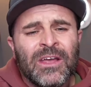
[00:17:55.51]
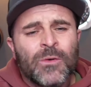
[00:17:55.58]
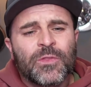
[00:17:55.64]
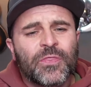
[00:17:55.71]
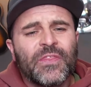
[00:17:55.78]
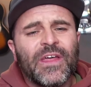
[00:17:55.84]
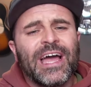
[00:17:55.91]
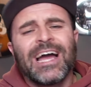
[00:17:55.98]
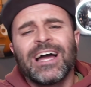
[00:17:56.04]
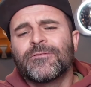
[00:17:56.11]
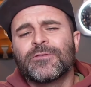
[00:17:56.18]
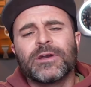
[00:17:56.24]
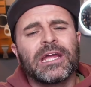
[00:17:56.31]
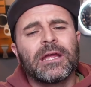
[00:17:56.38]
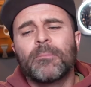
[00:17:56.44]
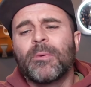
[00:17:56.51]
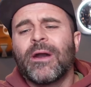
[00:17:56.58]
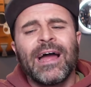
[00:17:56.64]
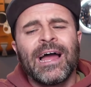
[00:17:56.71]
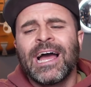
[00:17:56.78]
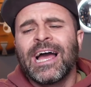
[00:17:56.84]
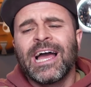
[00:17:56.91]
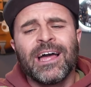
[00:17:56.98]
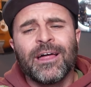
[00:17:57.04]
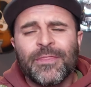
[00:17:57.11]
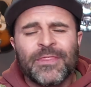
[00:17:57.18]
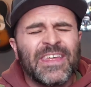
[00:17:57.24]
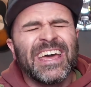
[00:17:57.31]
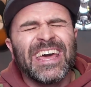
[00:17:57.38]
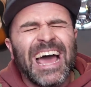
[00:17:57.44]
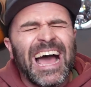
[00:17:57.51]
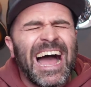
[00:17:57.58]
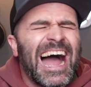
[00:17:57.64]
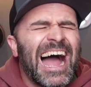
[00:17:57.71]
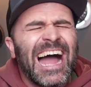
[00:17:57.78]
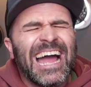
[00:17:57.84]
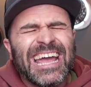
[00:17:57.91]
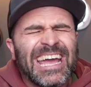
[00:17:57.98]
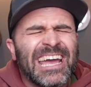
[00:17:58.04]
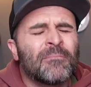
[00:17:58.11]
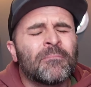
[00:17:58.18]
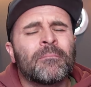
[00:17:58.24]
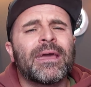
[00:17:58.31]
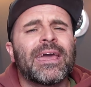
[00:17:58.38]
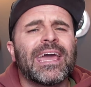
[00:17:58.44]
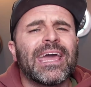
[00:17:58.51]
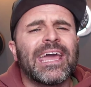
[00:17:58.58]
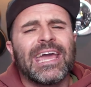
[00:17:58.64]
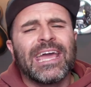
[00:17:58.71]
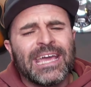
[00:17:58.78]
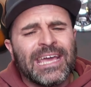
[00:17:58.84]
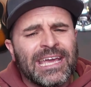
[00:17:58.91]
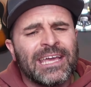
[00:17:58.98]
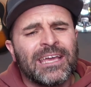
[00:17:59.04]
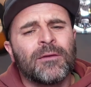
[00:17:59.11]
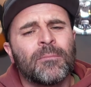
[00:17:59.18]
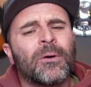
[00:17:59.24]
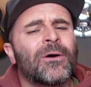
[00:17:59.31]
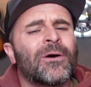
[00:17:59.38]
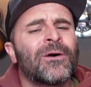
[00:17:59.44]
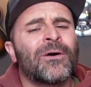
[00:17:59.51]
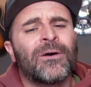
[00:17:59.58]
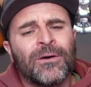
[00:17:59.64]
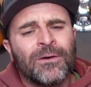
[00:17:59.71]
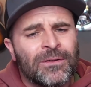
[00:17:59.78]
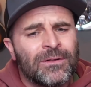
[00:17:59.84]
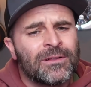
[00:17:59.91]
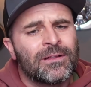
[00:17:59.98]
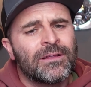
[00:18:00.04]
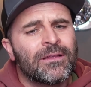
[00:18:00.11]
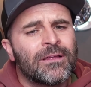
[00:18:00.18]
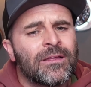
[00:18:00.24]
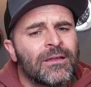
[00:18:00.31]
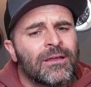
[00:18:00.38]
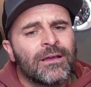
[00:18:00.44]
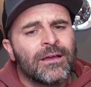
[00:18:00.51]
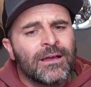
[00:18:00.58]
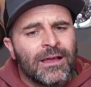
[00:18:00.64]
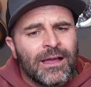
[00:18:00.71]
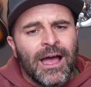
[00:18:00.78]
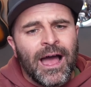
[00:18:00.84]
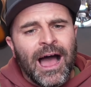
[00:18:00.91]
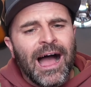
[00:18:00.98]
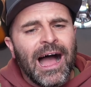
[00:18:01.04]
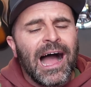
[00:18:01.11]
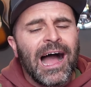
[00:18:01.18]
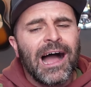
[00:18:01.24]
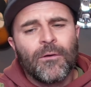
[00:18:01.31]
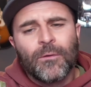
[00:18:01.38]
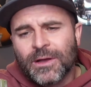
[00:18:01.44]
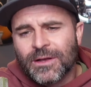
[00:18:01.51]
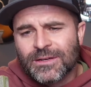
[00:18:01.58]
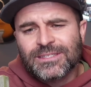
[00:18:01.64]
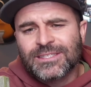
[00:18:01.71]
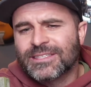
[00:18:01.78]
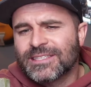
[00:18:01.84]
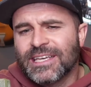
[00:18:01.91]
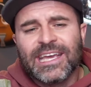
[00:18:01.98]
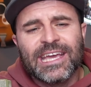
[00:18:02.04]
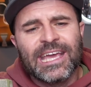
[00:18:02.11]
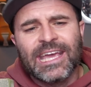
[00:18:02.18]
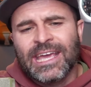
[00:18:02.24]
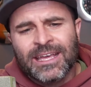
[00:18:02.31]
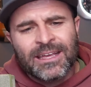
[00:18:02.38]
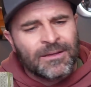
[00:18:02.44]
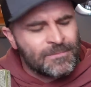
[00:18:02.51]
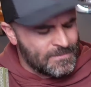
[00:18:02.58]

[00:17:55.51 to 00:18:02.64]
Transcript: With every breath that I am able, I will sing